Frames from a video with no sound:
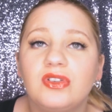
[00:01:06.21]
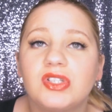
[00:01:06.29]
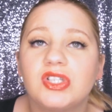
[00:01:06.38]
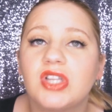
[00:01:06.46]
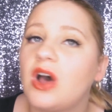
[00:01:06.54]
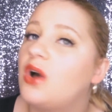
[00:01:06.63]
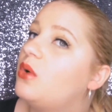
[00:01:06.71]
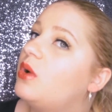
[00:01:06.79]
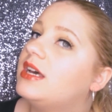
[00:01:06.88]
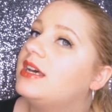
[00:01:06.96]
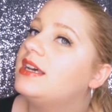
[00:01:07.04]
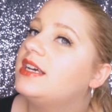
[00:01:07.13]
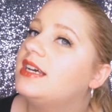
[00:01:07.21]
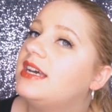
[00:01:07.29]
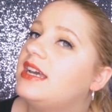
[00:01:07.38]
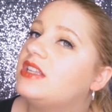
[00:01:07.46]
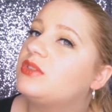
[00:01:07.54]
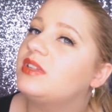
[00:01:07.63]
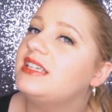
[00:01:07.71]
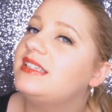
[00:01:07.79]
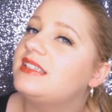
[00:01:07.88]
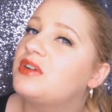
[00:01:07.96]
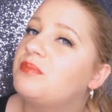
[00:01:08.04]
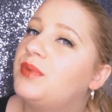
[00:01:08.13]
So it's really
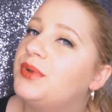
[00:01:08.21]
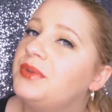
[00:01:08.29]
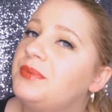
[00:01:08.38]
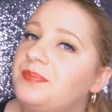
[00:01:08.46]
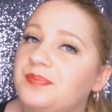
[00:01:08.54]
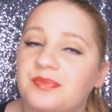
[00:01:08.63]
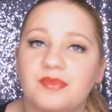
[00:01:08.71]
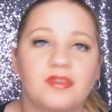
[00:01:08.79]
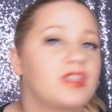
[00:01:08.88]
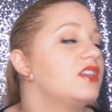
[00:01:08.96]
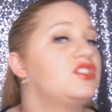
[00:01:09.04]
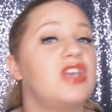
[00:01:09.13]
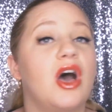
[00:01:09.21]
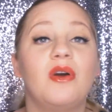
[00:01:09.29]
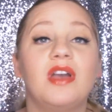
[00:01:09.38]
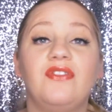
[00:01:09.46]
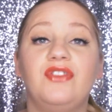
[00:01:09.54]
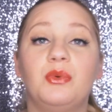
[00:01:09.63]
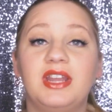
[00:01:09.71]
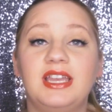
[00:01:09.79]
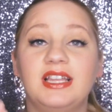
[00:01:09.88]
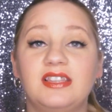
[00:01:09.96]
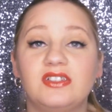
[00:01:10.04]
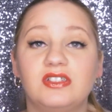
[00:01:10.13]
simple. So if you want to
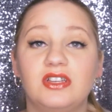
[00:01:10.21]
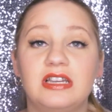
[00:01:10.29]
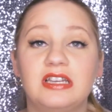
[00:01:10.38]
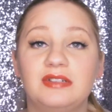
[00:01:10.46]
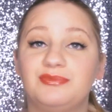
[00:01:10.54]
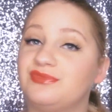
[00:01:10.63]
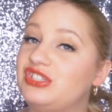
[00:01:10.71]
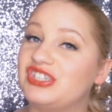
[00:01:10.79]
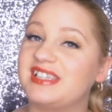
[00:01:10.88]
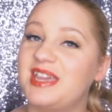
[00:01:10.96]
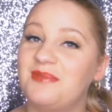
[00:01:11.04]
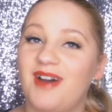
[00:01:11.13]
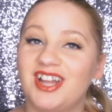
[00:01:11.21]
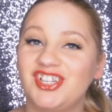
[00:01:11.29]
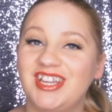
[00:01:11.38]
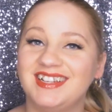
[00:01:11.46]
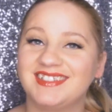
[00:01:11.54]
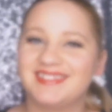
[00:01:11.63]
get this look, just keep watching.